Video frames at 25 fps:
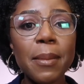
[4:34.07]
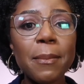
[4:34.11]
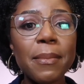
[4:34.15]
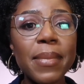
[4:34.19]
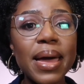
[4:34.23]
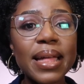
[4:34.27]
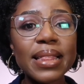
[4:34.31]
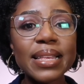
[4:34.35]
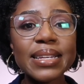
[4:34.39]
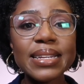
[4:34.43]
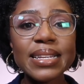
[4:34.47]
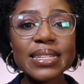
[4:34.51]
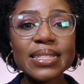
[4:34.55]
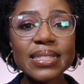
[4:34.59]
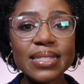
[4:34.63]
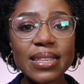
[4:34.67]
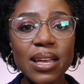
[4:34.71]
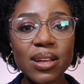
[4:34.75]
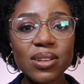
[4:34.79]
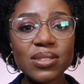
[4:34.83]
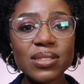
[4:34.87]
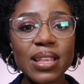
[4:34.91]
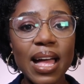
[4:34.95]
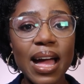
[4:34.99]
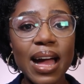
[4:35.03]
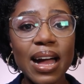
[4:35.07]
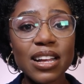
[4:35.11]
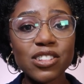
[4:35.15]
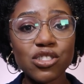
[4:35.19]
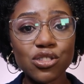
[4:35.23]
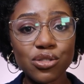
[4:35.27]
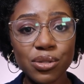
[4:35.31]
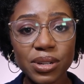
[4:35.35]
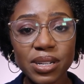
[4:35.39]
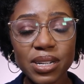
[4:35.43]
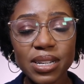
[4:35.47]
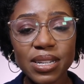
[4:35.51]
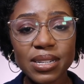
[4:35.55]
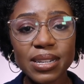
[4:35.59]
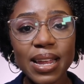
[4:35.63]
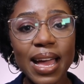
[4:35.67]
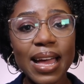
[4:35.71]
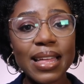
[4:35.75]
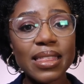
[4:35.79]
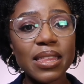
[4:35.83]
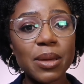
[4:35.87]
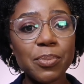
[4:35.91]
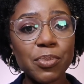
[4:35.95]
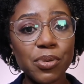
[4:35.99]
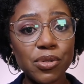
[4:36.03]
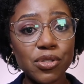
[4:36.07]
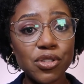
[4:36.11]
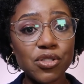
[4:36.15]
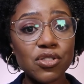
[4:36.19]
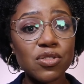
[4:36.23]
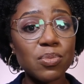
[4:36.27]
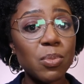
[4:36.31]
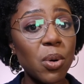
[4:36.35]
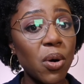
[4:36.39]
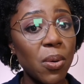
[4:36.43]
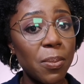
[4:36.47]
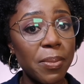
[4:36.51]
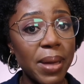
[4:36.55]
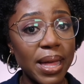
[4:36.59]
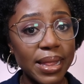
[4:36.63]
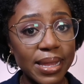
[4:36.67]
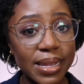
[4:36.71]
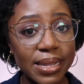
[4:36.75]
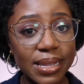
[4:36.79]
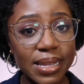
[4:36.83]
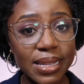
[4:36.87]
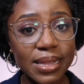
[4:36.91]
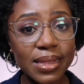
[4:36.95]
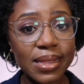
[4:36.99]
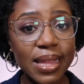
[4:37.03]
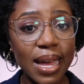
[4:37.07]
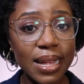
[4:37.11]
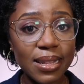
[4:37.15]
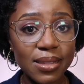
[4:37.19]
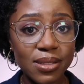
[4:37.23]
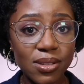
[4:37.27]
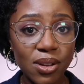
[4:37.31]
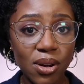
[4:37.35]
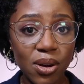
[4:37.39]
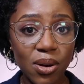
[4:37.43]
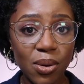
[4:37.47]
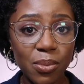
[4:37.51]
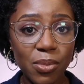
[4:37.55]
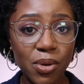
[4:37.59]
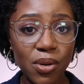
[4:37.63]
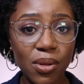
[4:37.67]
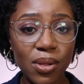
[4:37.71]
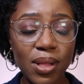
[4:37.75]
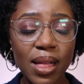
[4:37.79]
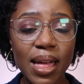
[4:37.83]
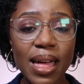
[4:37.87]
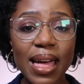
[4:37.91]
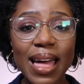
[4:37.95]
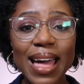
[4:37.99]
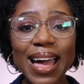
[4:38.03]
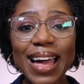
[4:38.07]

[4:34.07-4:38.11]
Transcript: Melanin cells are triggered and they produce more melanin than normal,